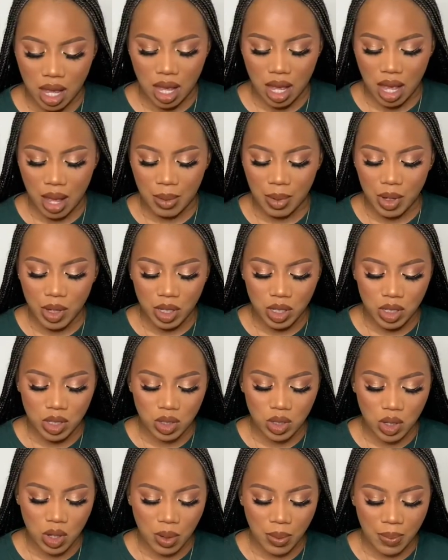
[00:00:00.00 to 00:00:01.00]
I'm going
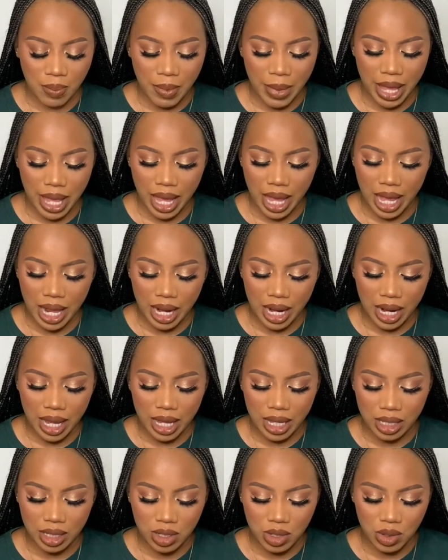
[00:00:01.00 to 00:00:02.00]
to top my
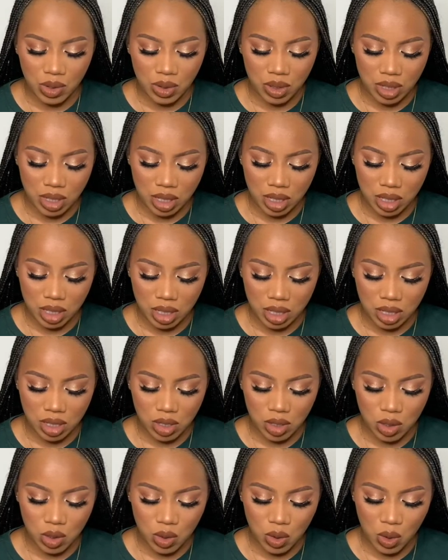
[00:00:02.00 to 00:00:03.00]
eyelines using the
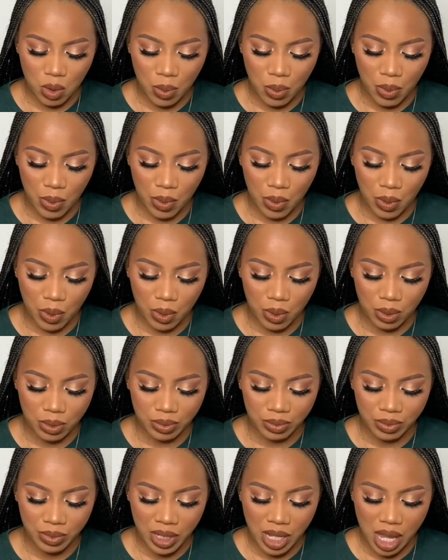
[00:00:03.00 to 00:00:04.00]
So Pro
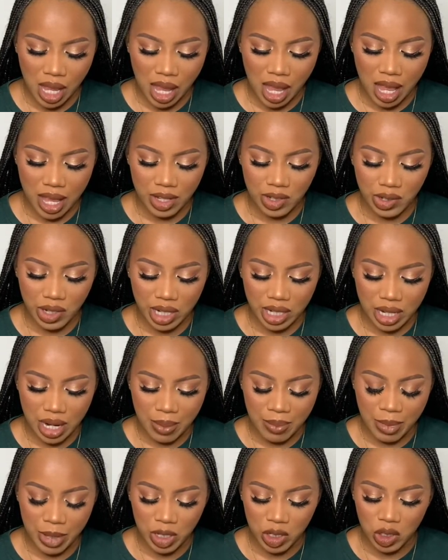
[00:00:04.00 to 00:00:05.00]
Extra
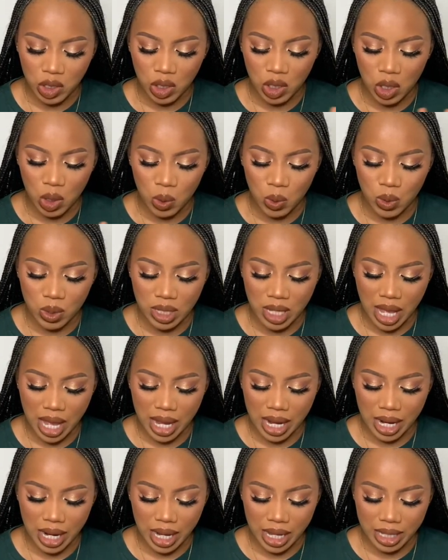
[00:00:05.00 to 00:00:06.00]
Dimension Loose
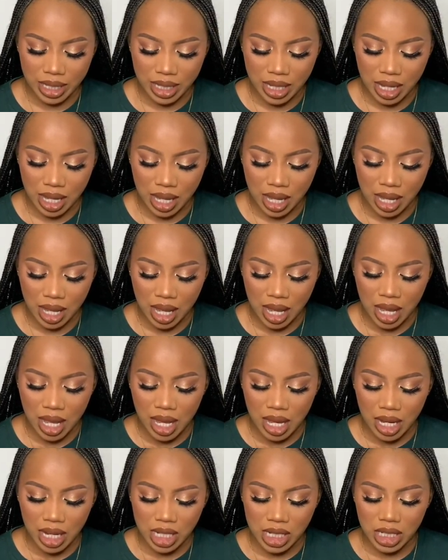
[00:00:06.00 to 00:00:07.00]
Highlighter
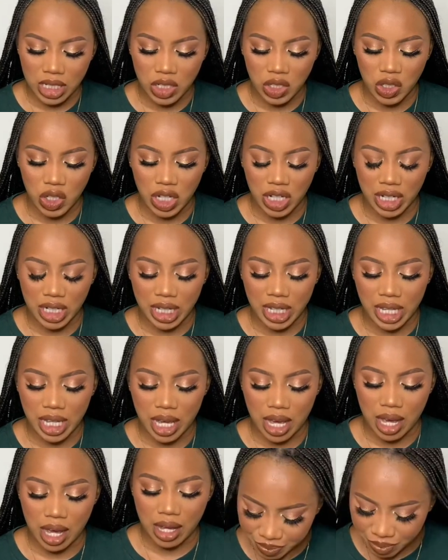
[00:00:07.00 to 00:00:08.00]
in the shade
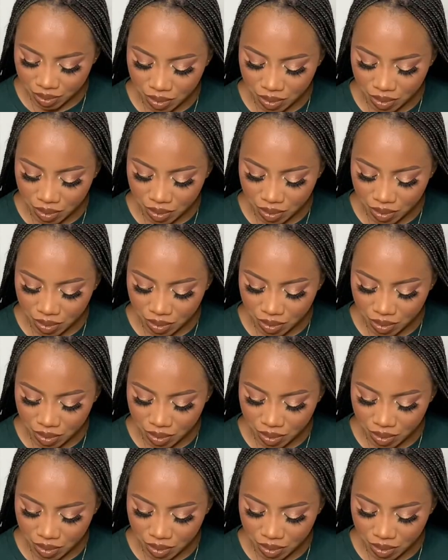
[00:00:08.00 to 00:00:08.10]
Kia.